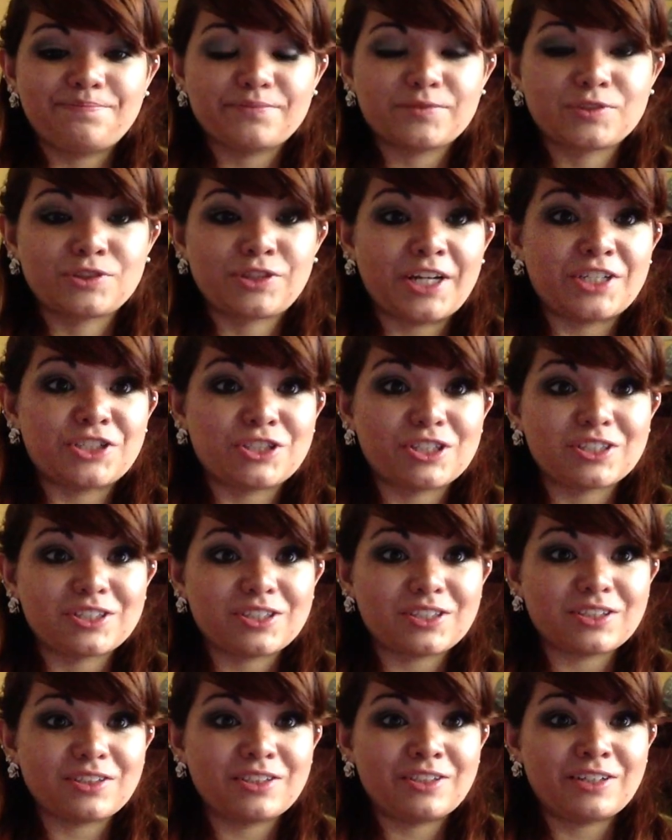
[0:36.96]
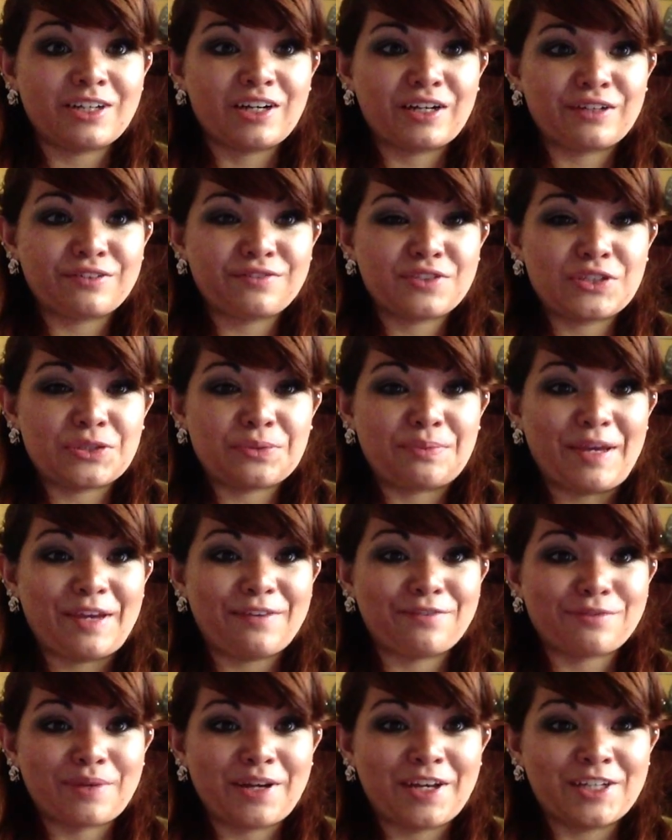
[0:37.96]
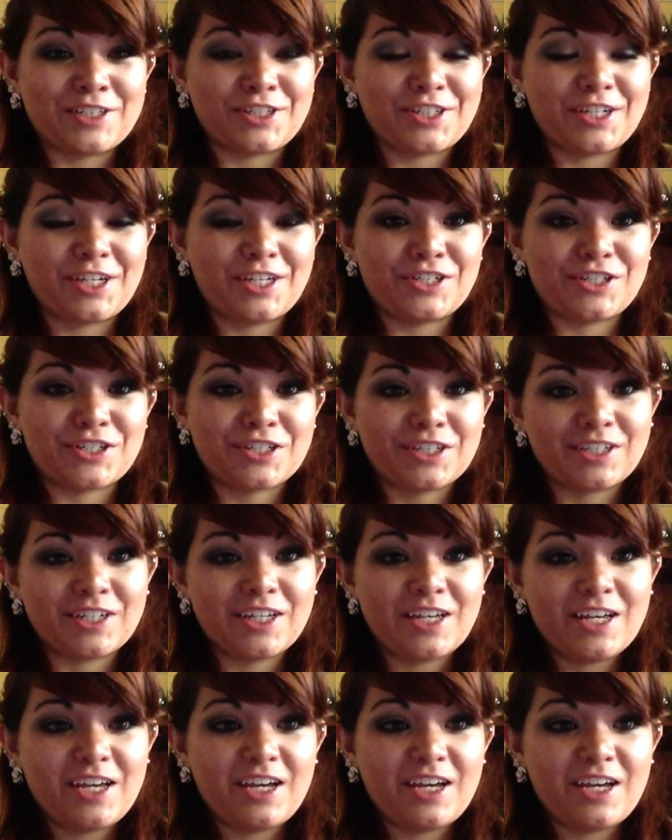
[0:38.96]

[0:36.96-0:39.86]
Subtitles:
gracious enough to pay for my education,